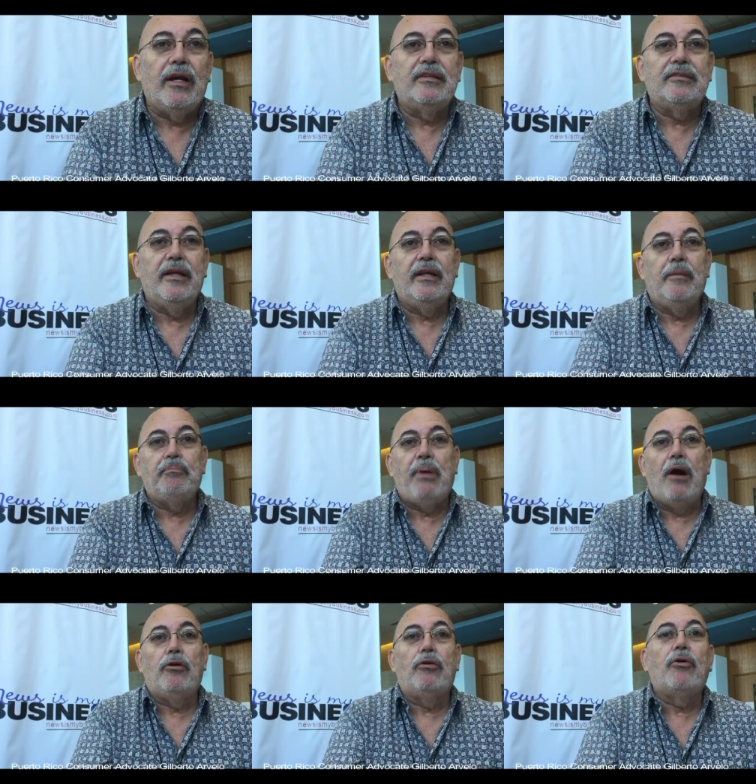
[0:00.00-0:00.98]
and I say the
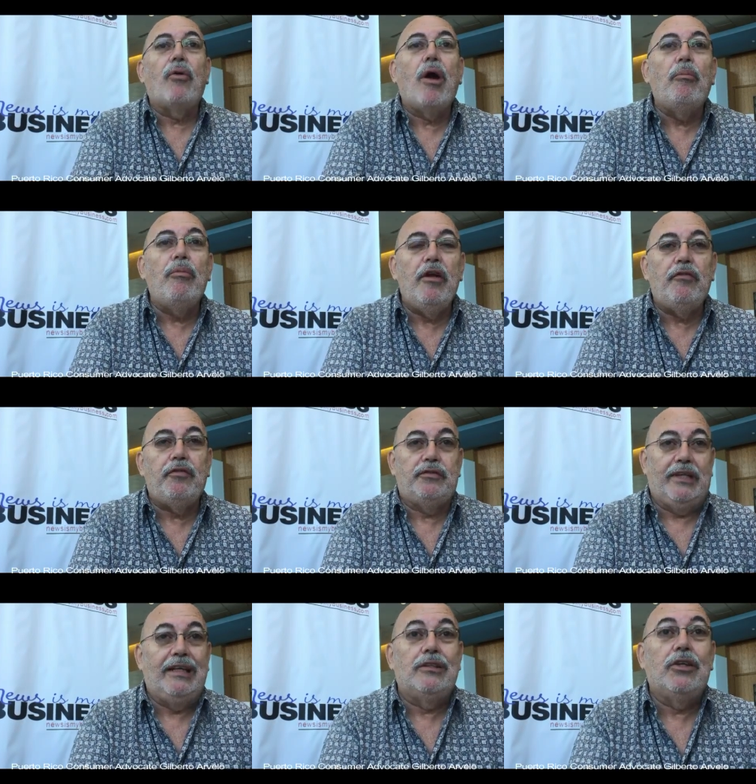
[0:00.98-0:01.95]
pound of ground beef
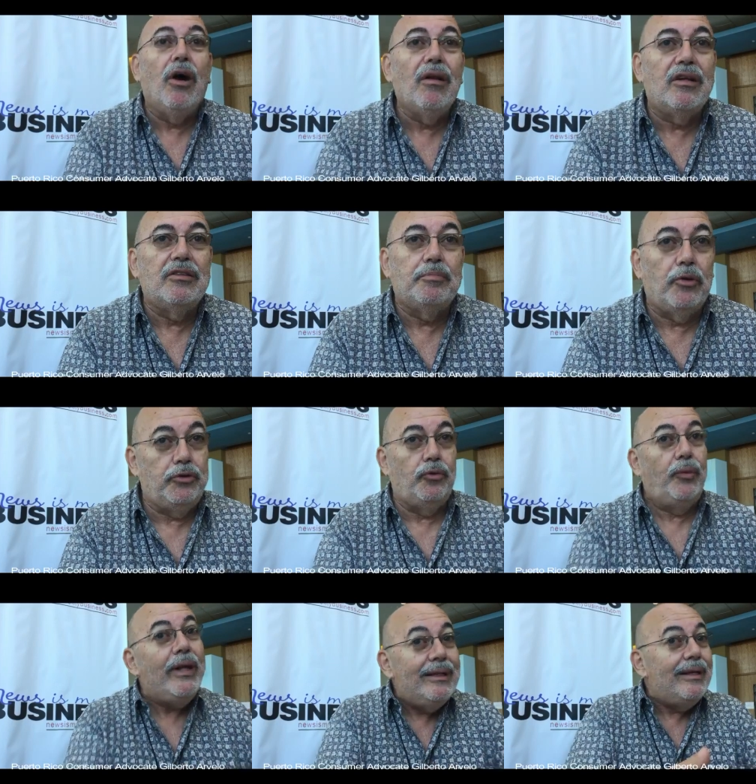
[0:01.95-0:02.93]
ten dollars, but
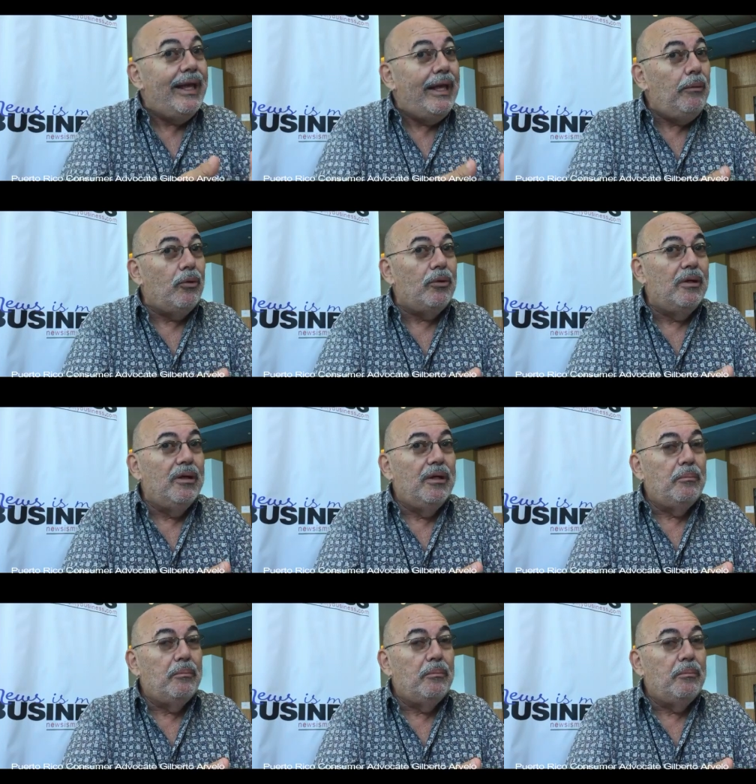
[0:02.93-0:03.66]
you read the label